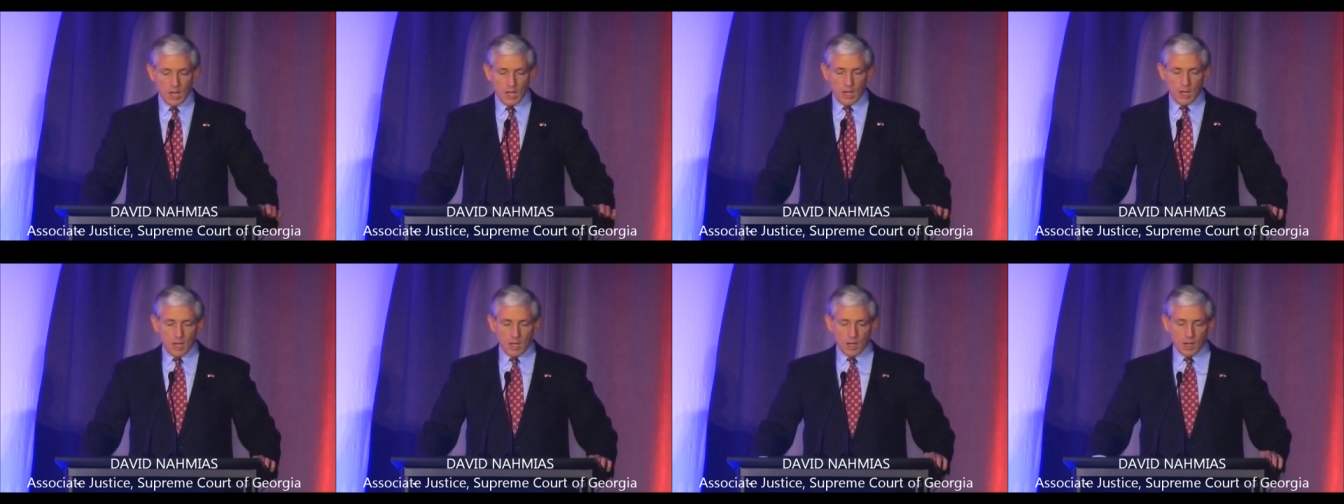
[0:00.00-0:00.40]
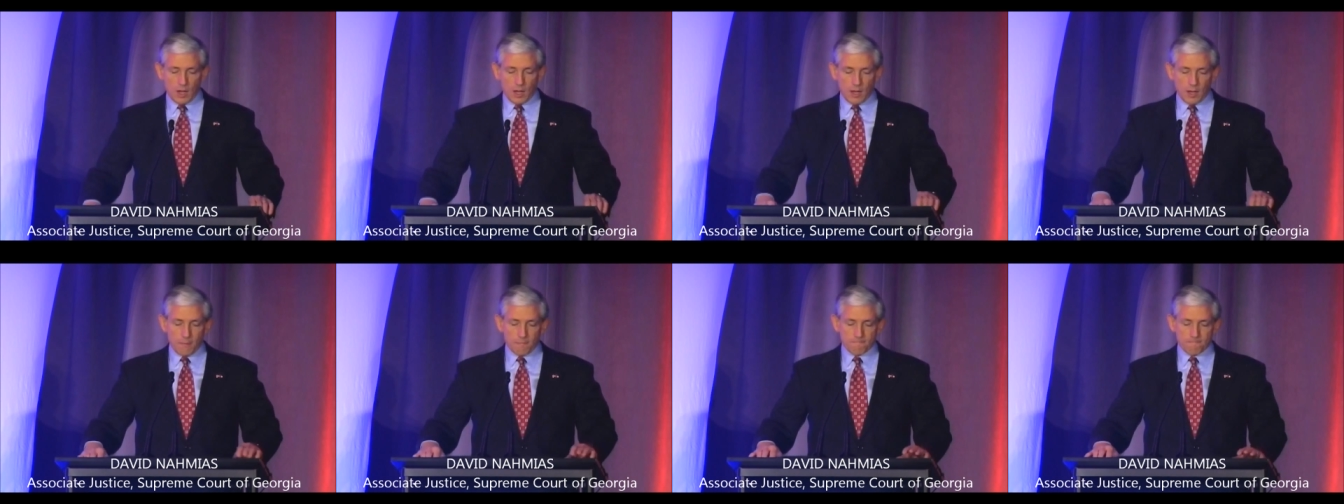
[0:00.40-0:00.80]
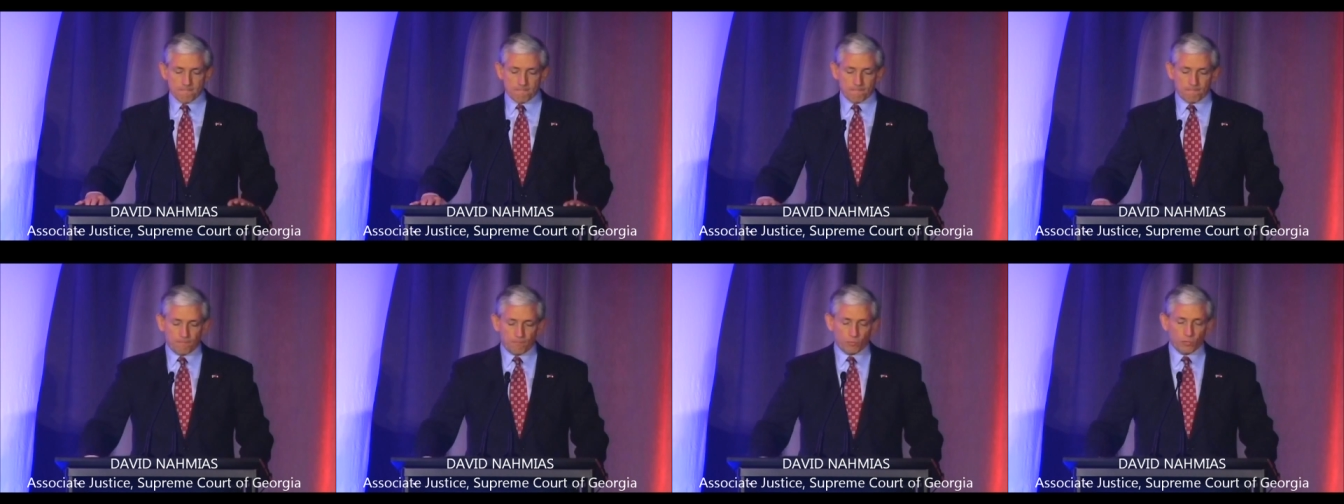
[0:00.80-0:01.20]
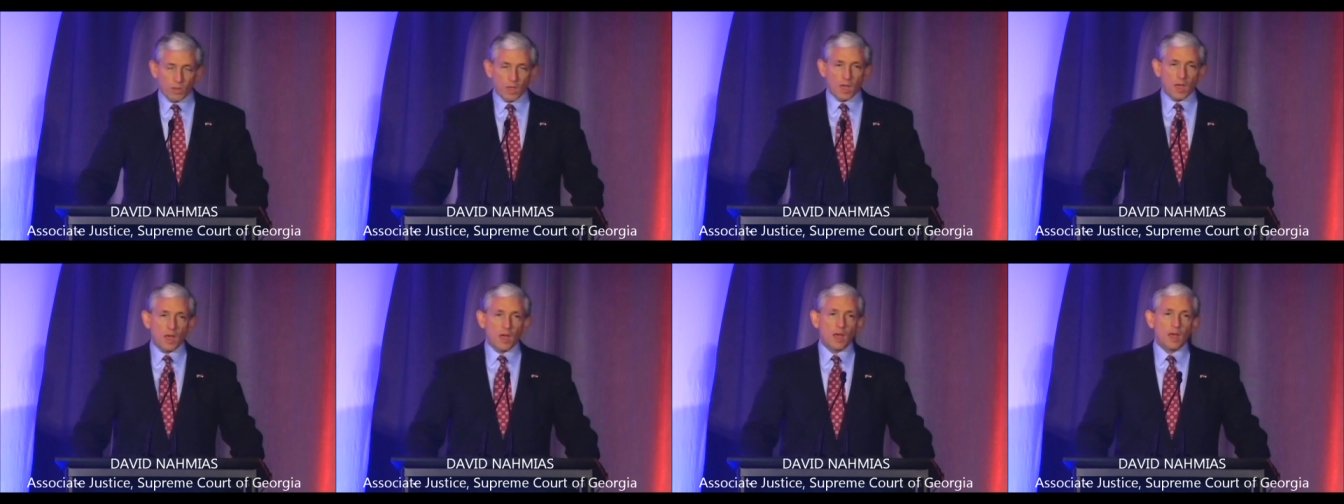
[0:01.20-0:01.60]
Um,
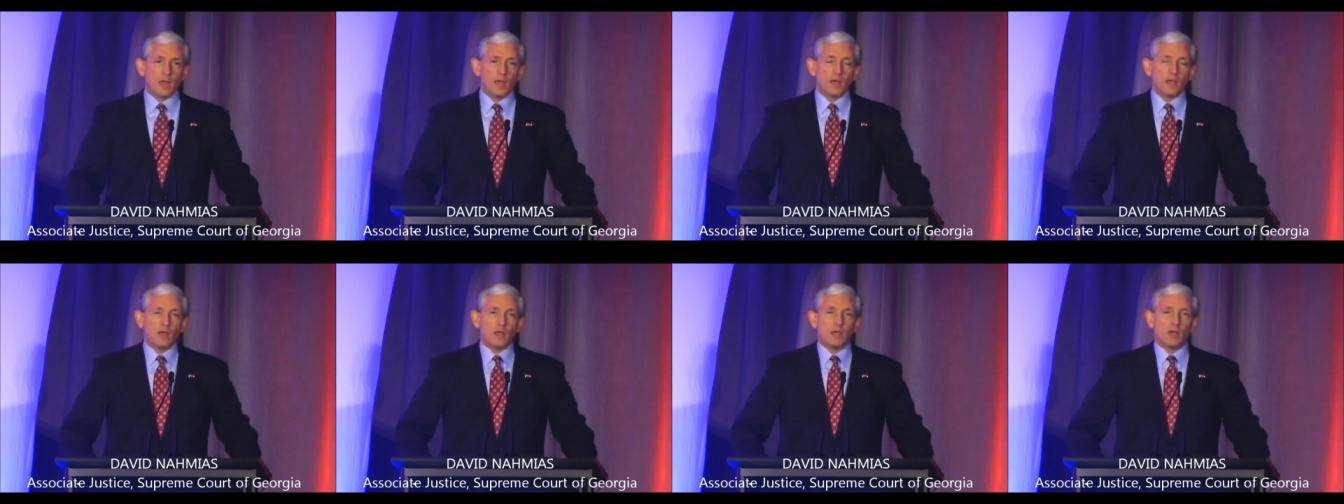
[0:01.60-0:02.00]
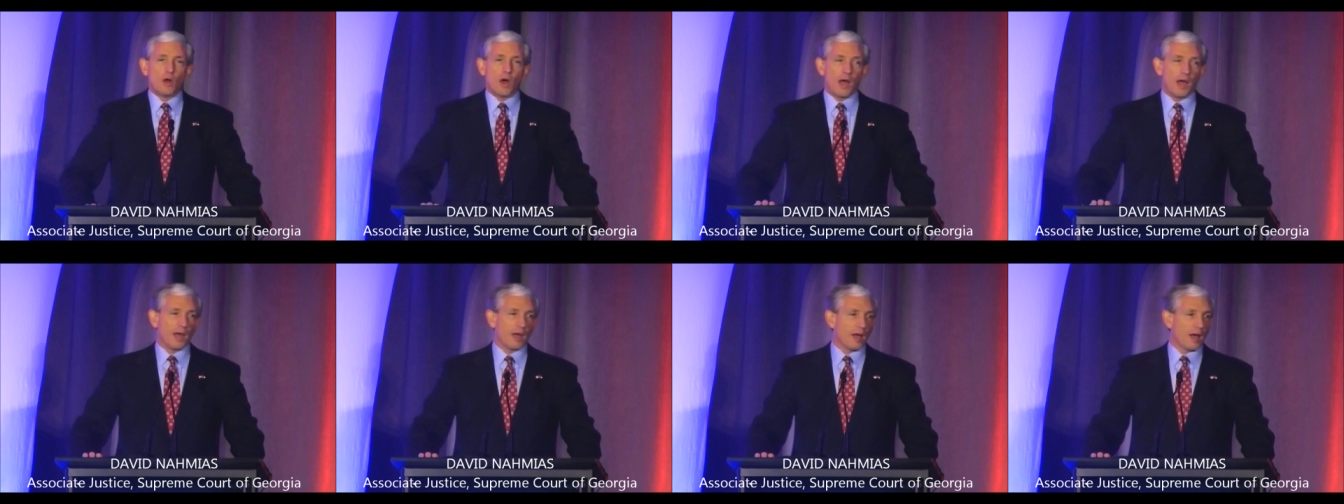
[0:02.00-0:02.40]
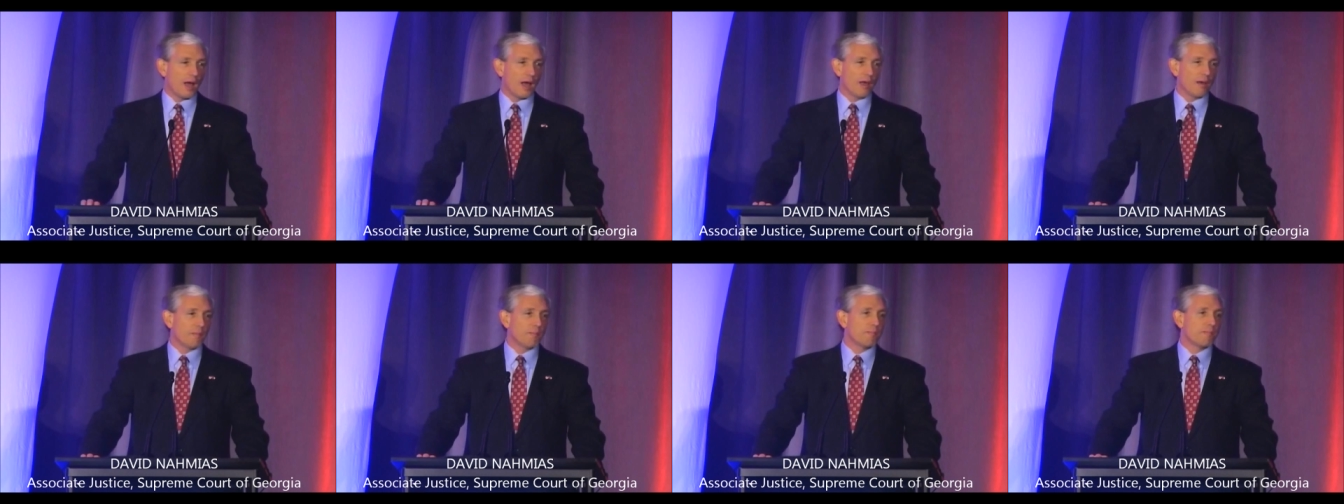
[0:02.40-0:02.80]
you know, I, I